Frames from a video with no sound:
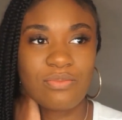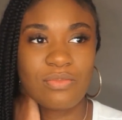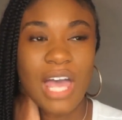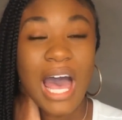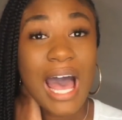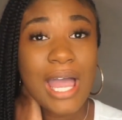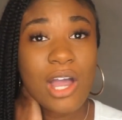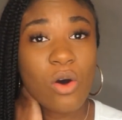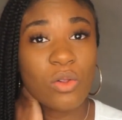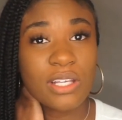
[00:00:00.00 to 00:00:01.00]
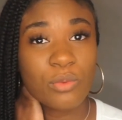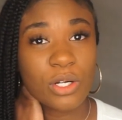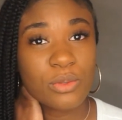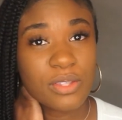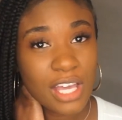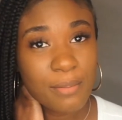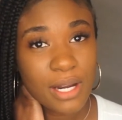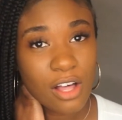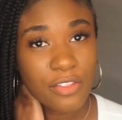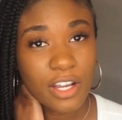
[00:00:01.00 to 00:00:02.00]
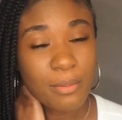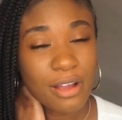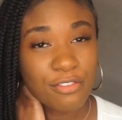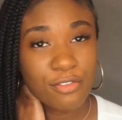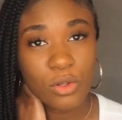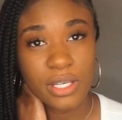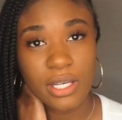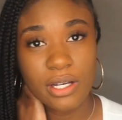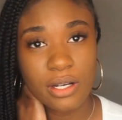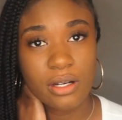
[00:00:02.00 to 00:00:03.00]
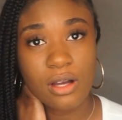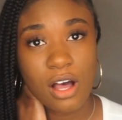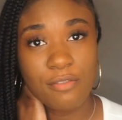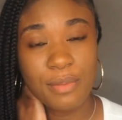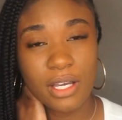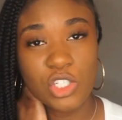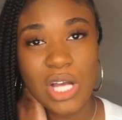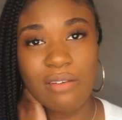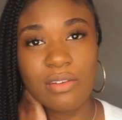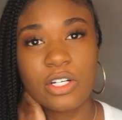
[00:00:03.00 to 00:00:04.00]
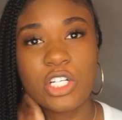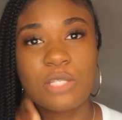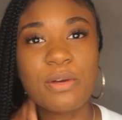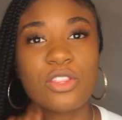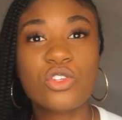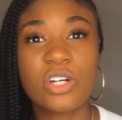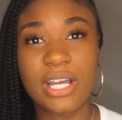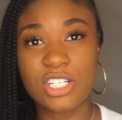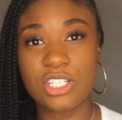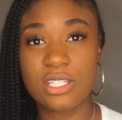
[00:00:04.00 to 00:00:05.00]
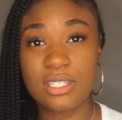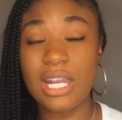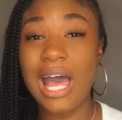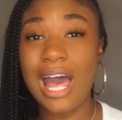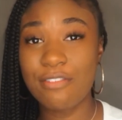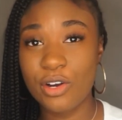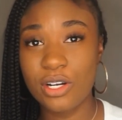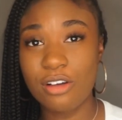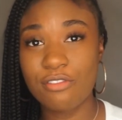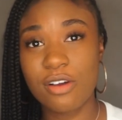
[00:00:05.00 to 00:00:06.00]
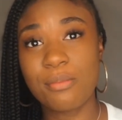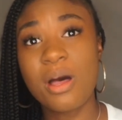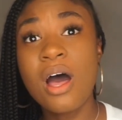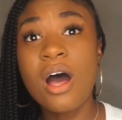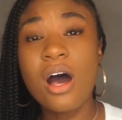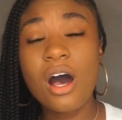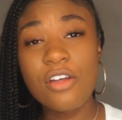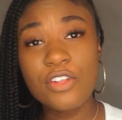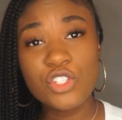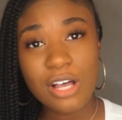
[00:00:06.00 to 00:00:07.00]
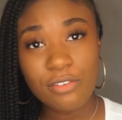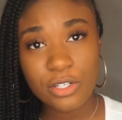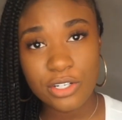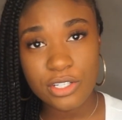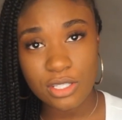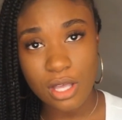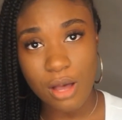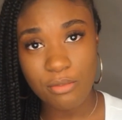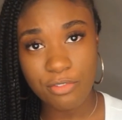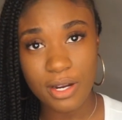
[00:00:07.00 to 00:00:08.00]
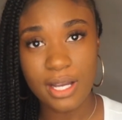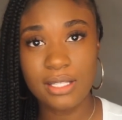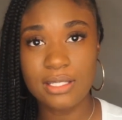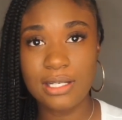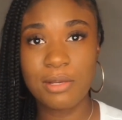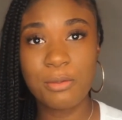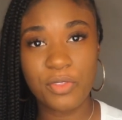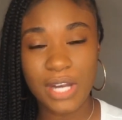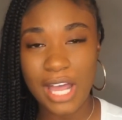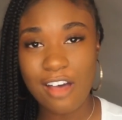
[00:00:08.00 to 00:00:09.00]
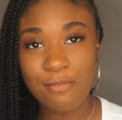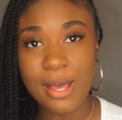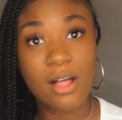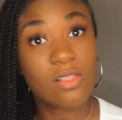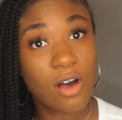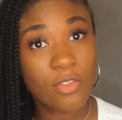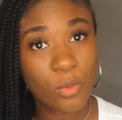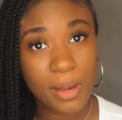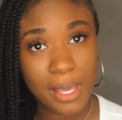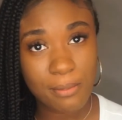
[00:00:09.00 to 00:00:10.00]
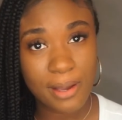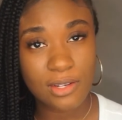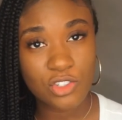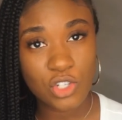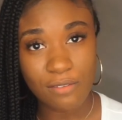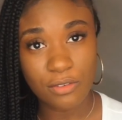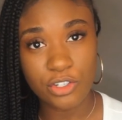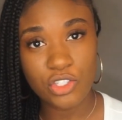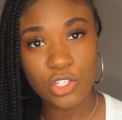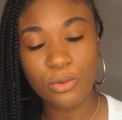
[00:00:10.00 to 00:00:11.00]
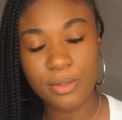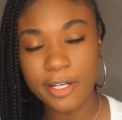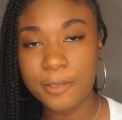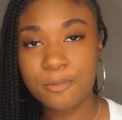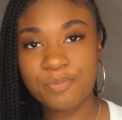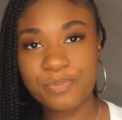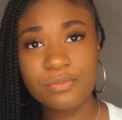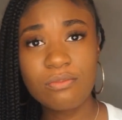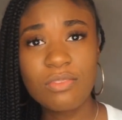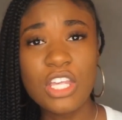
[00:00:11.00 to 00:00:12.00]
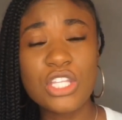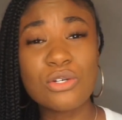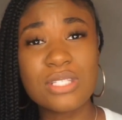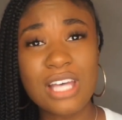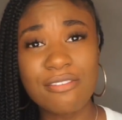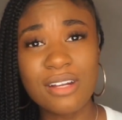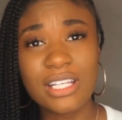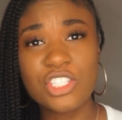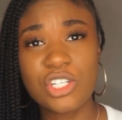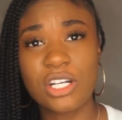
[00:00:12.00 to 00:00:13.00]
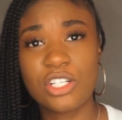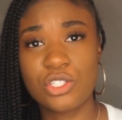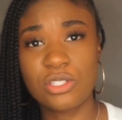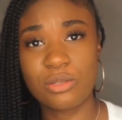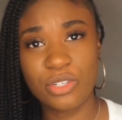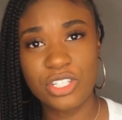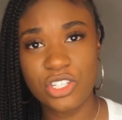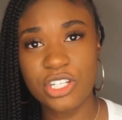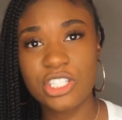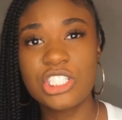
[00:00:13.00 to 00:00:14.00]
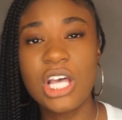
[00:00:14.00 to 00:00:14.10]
I only worked with AMN Healthcare my full year of being a travel nurse, but those are agencies that I have heard of from other travel nurse friends and people that I have met along the way in my travel nurse career. So definitely try to do some research.